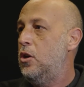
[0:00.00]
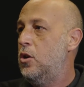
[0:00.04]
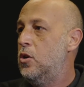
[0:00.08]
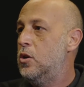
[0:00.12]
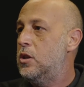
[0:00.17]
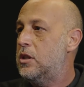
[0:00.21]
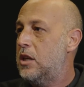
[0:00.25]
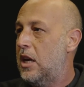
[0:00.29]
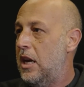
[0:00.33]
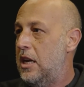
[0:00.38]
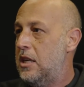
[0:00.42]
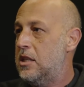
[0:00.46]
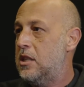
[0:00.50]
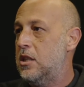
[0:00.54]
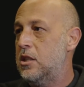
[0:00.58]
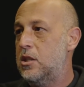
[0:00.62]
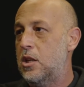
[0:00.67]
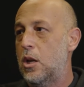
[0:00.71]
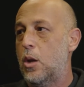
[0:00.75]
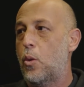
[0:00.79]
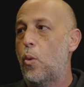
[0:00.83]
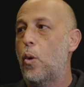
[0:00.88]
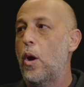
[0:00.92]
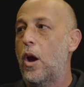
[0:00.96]
use cases
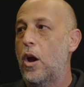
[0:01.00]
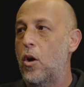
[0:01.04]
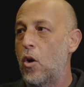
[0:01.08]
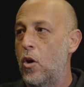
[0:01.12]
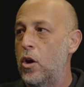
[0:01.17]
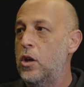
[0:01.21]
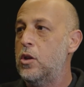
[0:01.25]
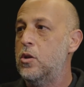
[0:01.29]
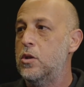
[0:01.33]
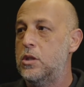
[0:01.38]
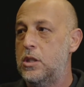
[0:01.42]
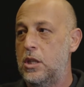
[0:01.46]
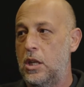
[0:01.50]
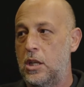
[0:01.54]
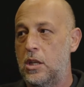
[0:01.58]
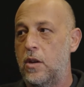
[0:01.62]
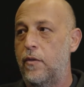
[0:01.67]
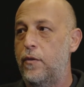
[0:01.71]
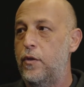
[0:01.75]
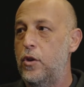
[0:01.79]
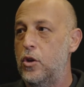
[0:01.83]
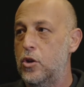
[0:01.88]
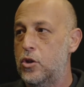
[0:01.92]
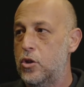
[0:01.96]
that we are going to see in
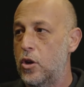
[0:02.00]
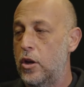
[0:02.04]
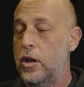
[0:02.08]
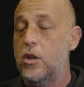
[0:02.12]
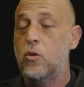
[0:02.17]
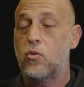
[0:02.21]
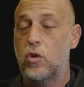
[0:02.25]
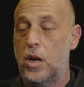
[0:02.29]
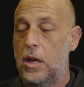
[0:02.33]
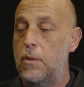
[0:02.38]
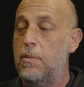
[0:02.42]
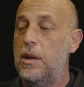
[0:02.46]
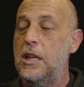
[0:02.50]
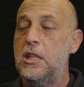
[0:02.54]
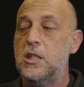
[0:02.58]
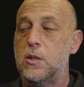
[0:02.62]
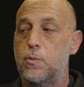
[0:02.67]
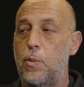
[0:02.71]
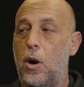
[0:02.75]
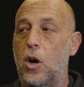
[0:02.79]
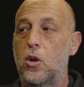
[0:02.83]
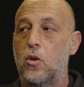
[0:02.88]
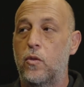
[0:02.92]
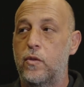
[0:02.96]
the future. Incredibuild
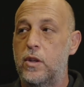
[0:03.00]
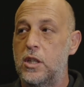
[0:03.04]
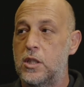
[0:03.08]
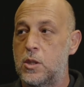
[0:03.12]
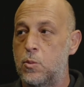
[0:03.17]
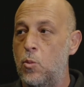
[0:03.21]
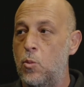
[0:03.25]
is part of this